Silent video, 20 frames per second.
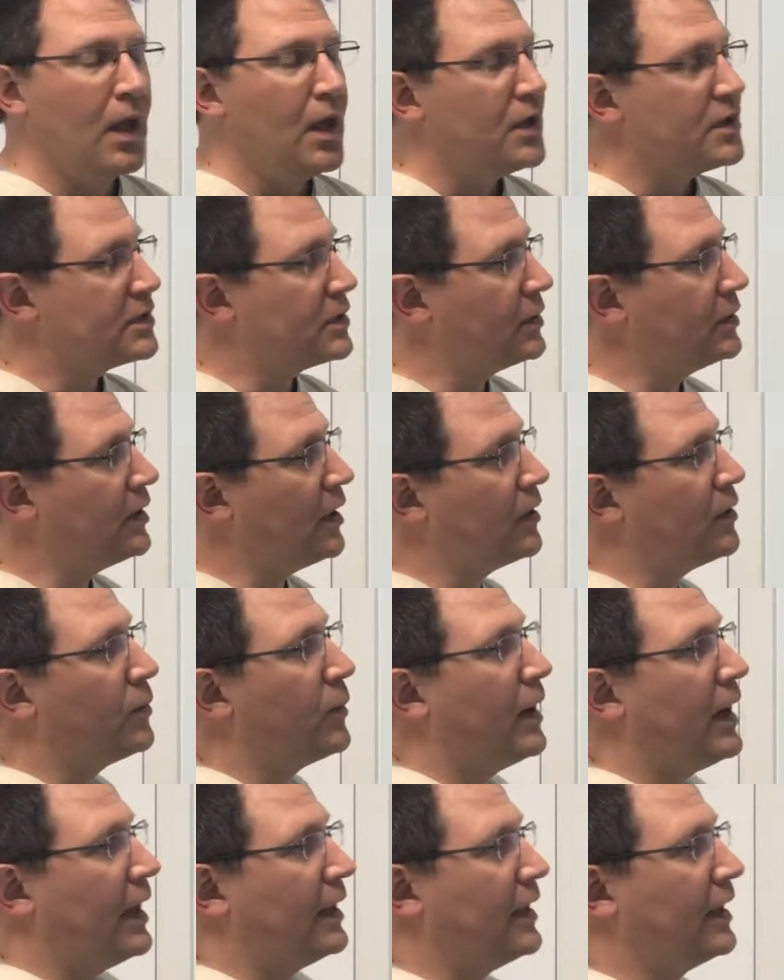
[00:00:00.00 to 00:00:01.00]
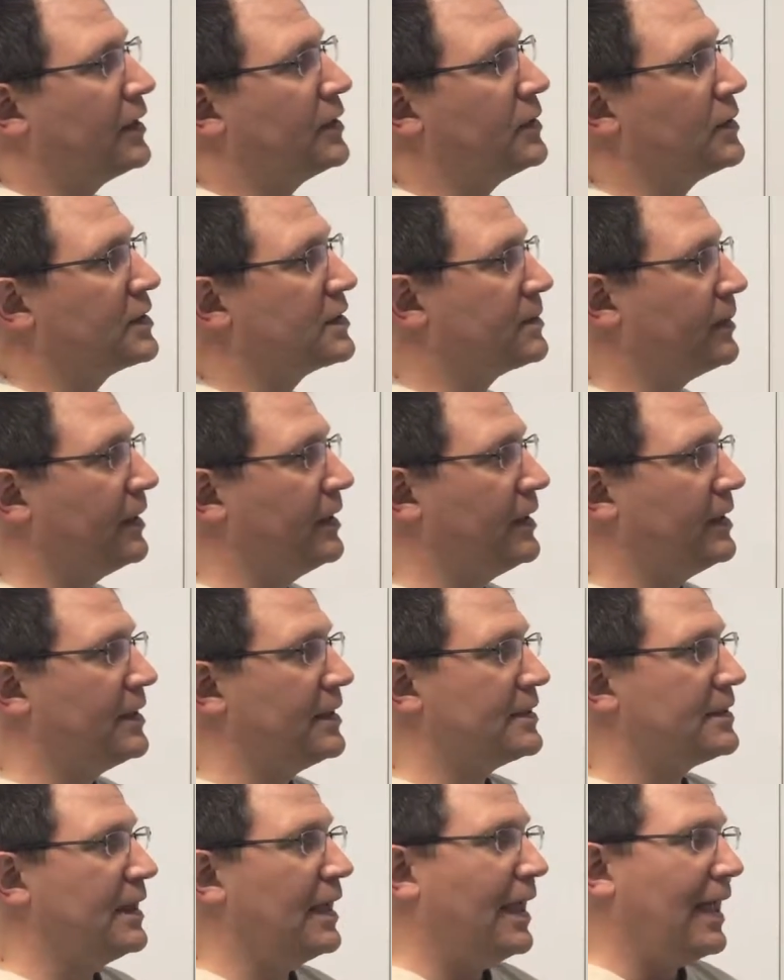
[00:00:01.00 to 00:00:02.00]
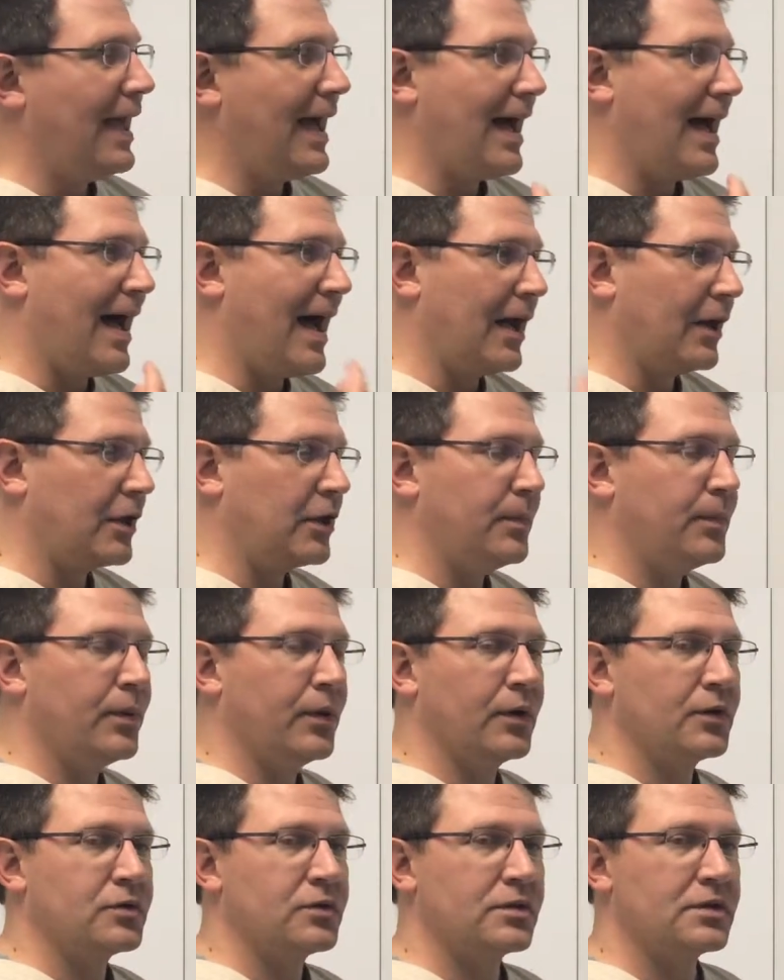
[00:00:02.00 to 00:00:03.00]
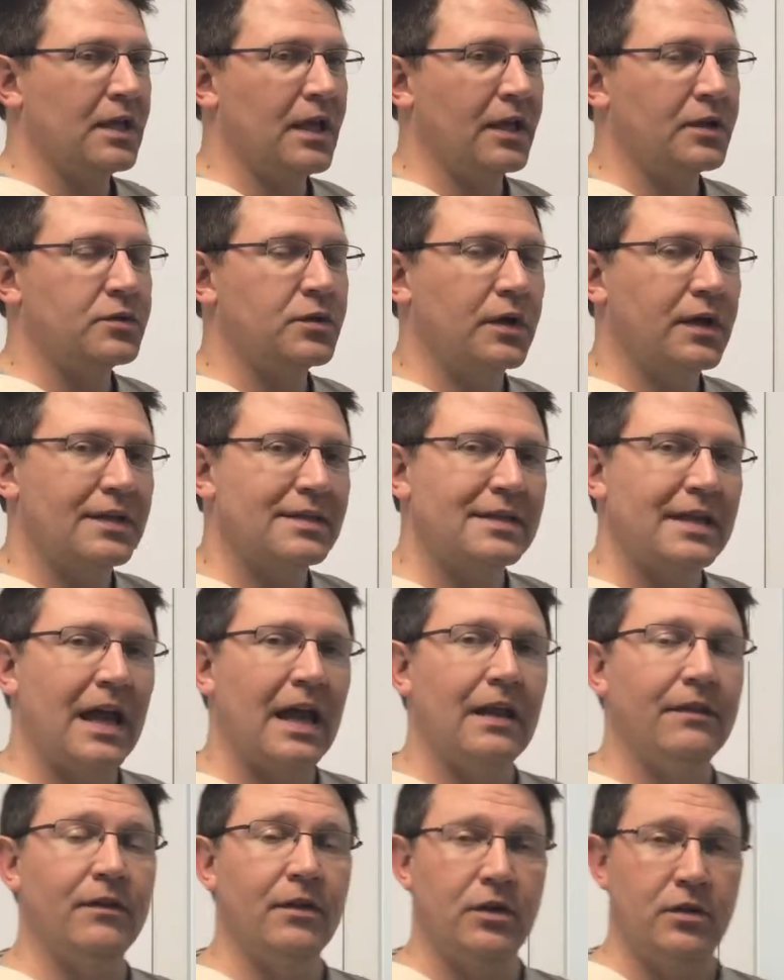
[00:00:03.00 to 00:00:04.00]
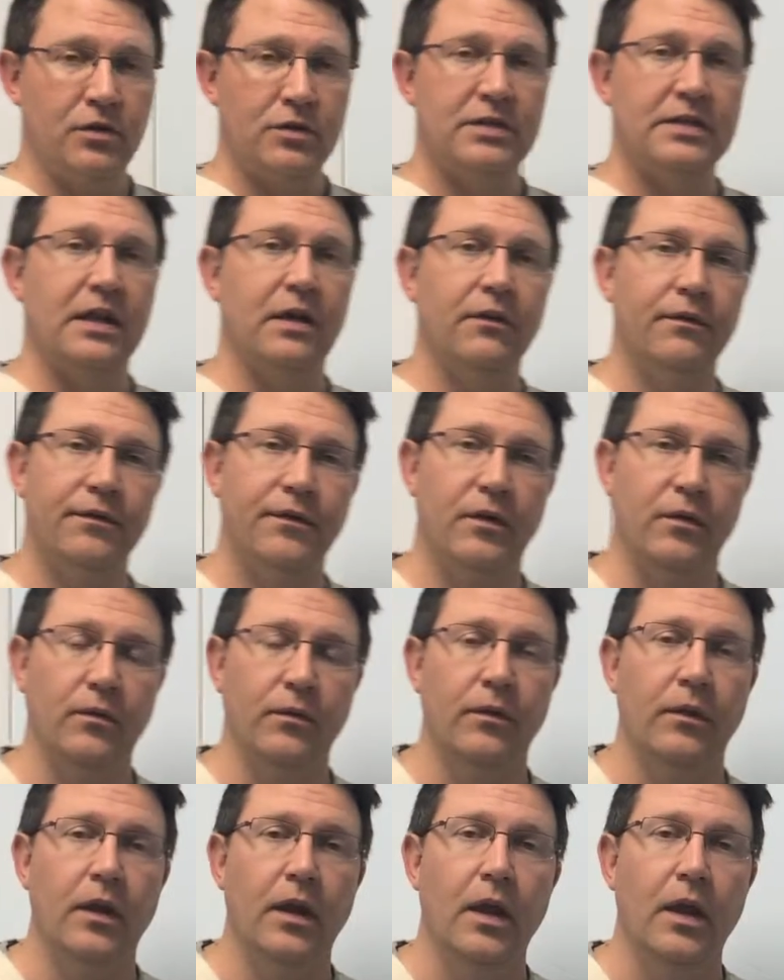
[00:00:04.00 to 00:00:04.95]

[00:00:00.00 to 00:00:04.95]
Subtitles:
So another way I like to explain it is acupuncture is electric. It's kind of like your cell phone.